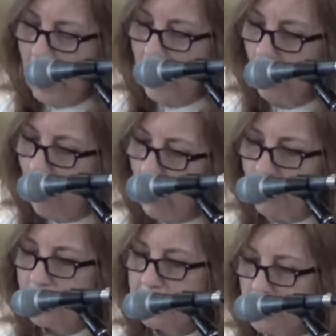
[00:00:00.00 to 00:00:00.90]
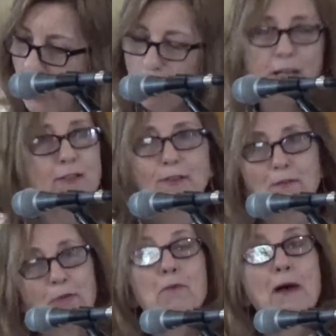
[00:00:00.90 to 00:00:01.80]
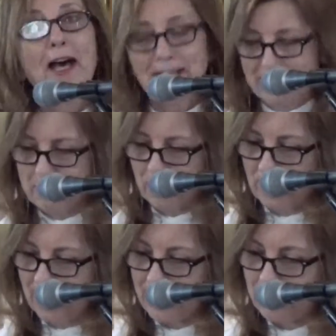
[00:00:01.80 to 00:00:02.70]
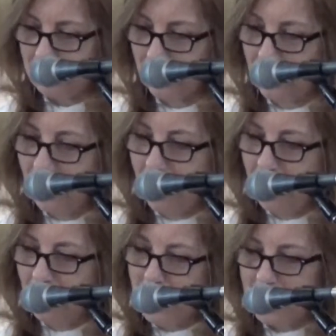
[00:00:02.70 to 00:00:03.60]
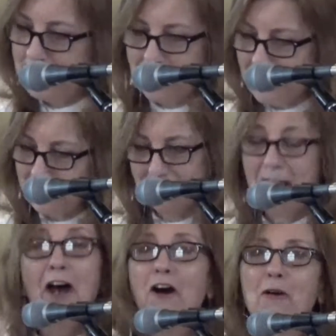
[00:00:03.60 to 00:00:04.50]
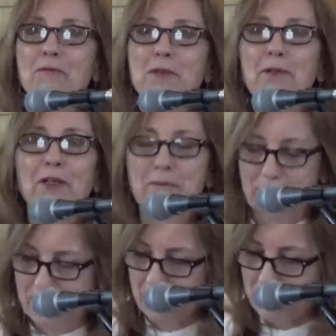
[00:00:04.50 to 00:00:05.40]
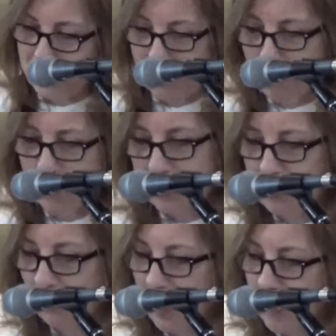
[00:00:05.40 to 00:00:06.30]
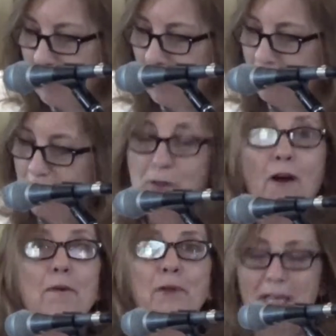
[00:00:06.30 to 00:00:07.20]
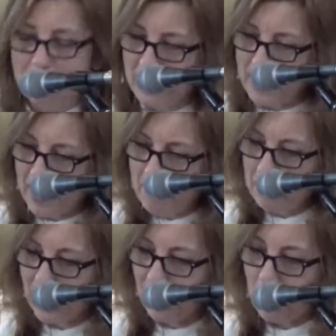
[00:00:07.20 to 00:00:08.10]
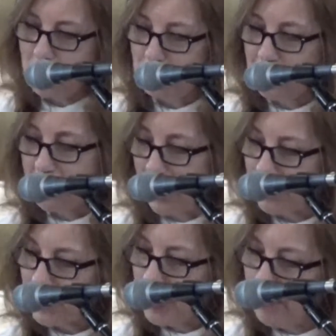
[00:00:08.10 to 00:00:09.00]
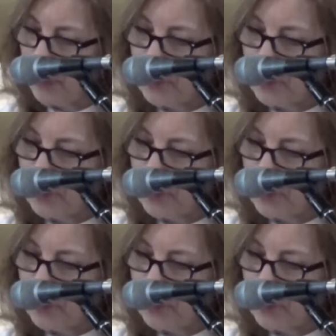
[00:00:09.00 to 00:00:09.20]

and all of us know, because through bad experience, that it doesn't help to build a bridge with someone in your life if you are blaming them, or you denounce them, or